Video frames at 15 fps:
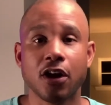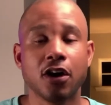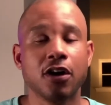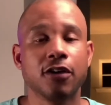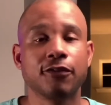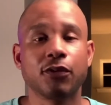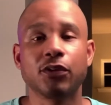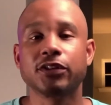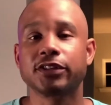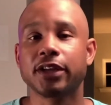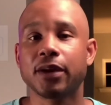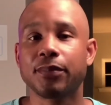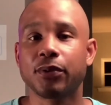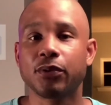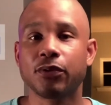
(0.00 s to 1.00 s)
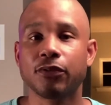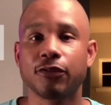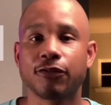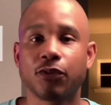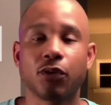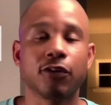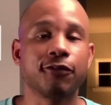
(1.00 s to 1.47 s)
For example,
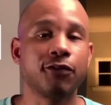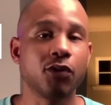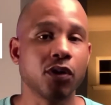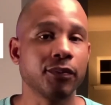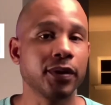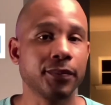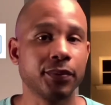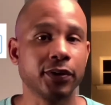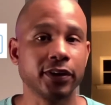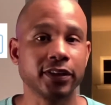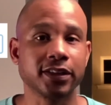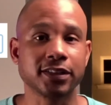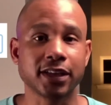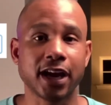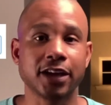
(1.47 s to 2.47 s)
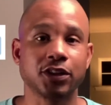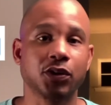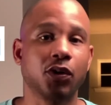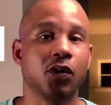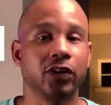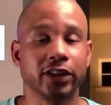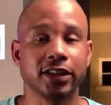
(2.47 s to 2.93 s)
for a form input designed to
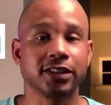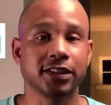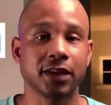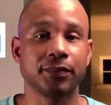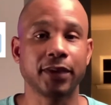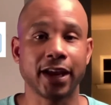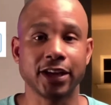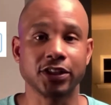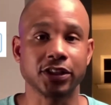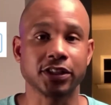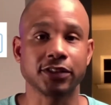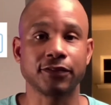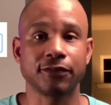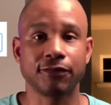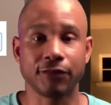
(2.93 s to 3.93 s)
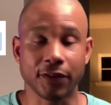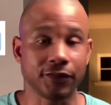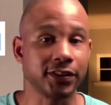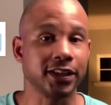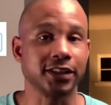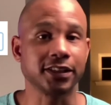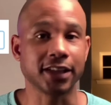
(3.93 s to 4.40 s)
only accept ages
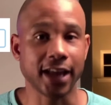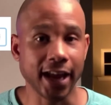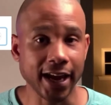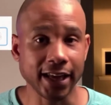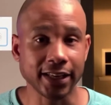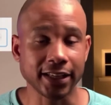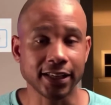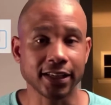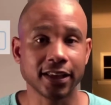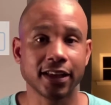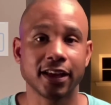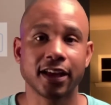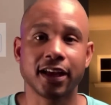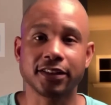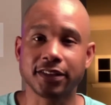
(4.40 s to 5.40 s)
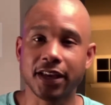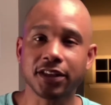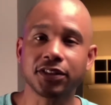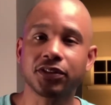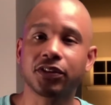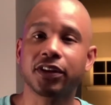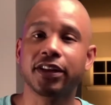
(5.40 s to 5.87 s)
15 to 80, a tester
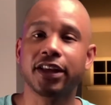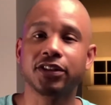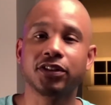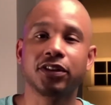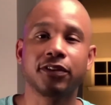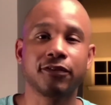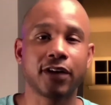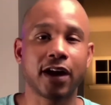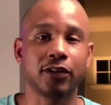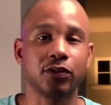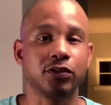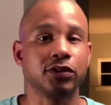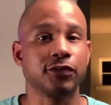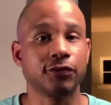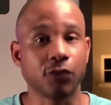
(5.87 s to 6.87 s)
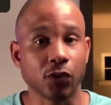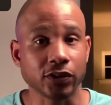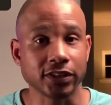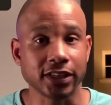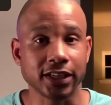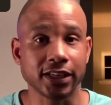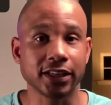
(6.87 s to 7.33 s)
could enter the values
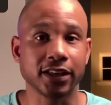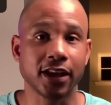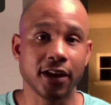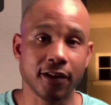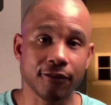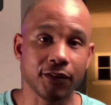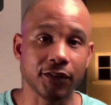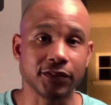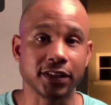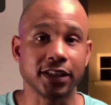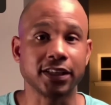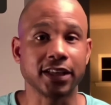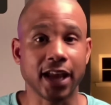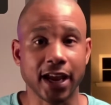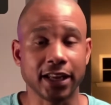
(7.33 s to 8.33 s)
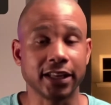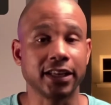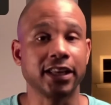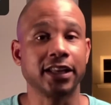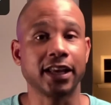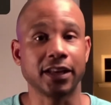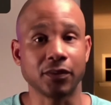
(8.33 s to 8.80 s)
14, 15, 80, and
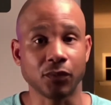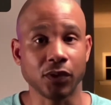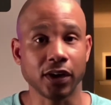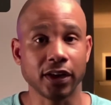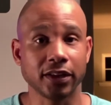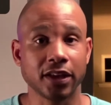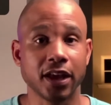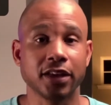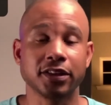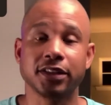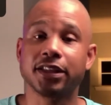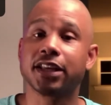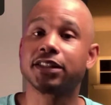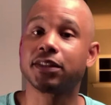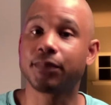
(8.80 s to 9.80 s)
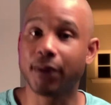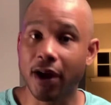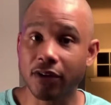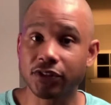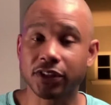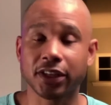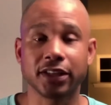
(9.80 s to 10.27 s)
81 to test the
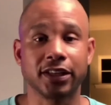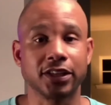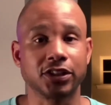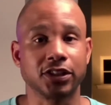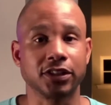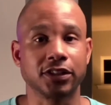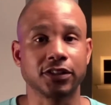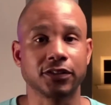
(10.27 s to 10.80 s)
boundary conditions.